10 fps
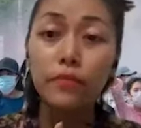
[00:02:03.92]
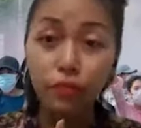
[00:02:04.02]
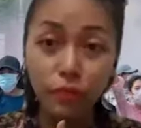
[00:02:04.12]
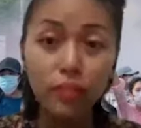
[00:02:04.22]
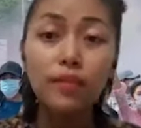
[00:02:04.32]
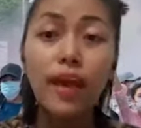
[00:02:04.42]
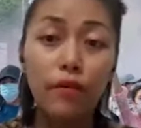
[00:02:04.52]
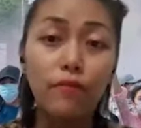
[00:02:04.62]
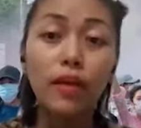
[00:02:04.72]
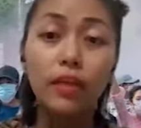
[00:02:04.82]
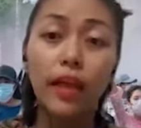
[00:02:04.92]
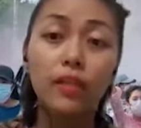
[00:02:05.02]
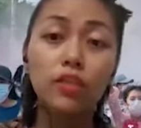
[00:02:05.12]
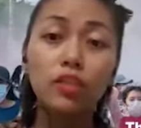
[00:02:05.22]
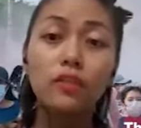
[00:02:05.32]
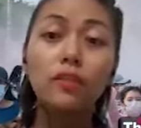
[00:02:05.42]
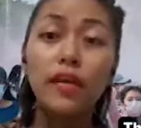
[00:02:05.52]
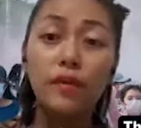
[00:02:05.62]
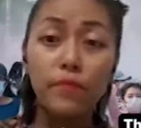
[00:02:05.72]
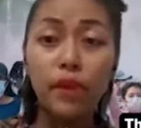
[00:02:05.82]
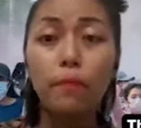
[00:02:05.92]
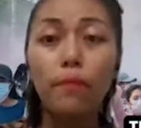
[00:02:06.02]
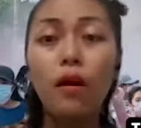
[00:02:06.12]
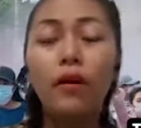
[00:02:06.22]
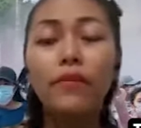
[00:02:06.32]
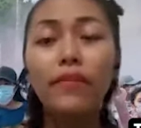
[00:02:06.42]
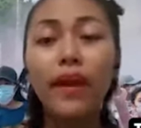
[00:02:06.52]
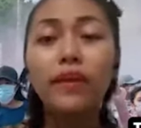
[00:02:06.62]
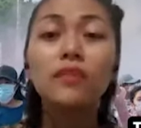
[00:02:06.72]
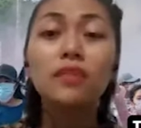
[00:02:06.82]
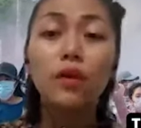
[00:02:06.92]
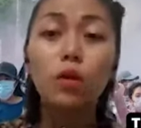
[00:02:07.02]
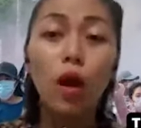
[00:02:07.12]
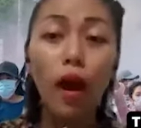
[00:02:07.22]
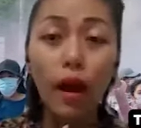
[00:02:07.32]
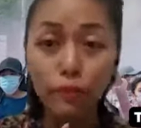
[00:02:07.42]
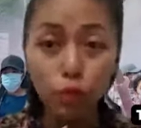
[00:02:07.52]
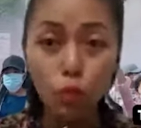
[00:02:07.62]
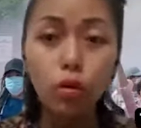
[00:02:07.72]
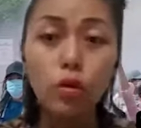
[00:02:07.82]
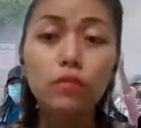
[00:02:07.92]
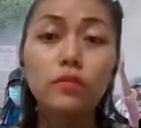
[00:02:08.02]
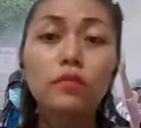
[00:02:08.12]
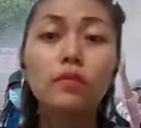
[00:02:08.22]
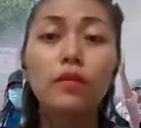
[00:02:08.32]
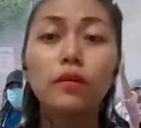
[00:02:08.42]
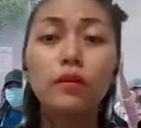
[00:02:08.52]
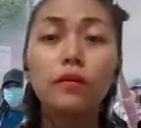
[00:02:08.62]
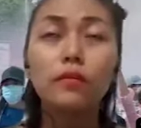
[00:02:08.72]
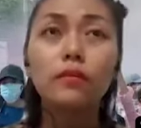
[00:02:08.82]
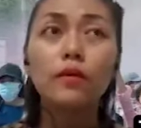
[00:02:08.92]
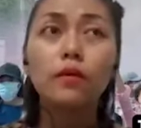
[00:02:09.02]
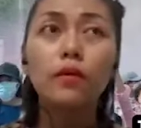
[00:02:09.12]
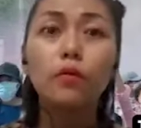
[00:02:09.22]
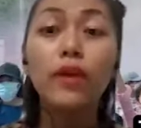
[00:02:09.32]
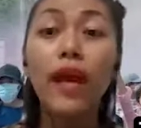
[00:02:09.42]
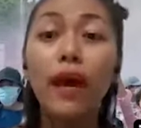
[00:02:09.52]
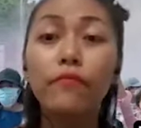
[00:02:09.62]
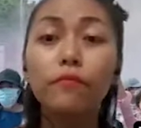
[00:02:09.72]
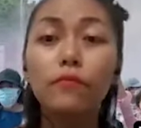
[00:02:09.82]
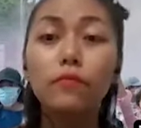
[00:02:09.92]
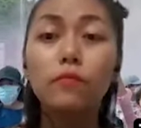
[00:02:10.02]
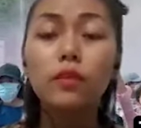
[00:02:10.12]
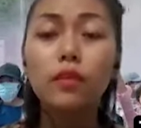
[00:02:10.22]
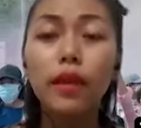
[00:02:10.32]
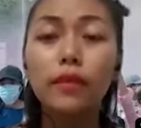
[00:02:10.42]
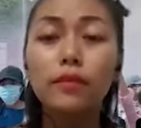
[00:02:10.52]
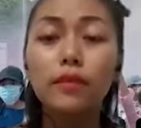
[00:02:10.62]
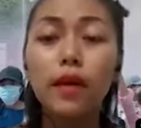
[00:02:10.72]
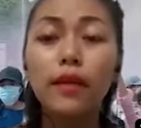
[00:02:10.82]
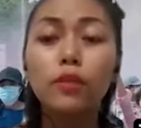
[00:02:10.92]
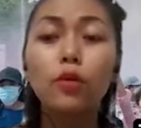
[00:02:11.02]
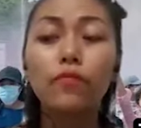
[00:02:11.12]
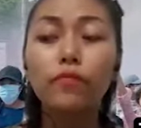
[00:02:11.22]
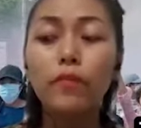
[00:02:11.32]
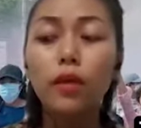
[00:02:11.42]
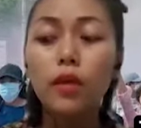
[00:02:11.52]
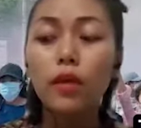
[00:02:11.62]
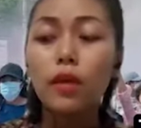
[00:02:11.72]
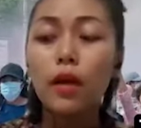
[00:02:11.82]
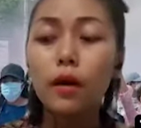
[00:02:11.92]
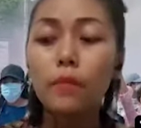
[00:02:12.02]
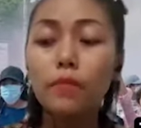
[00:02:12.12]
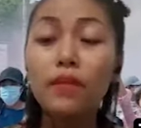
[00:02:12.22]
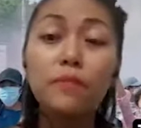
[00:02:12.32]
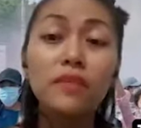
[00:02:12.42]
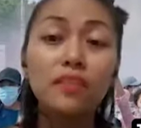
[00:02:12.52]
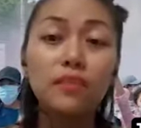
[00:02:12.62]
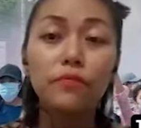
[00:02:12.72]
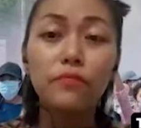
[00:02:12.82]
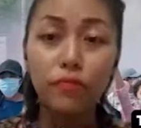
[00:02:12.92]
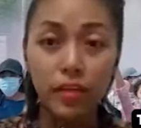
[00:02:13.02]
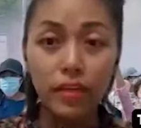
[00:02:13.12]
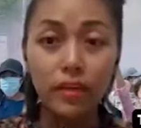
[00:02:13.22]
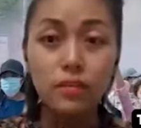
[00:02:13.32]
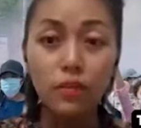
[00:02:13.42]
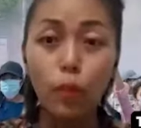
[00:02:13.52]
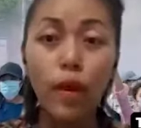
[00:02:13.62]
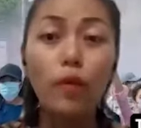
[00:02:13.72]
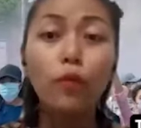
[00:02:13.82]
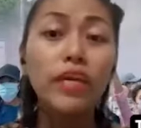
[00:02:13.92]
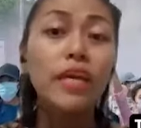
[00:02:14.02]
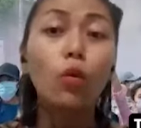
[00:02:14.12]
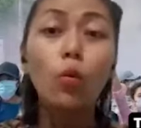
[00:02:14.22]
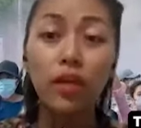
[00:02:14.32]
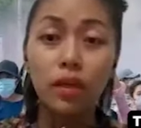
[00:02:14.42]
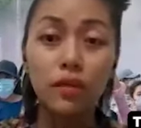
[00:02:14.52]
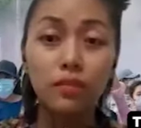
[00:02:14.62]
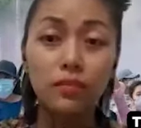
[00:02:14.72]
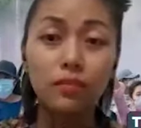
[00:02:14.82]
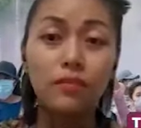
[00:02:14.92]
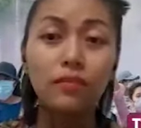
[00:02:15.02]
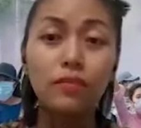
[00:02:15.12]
the first ever election in Myanmar, then afterwards, we have like kind of limited freedom where we can organize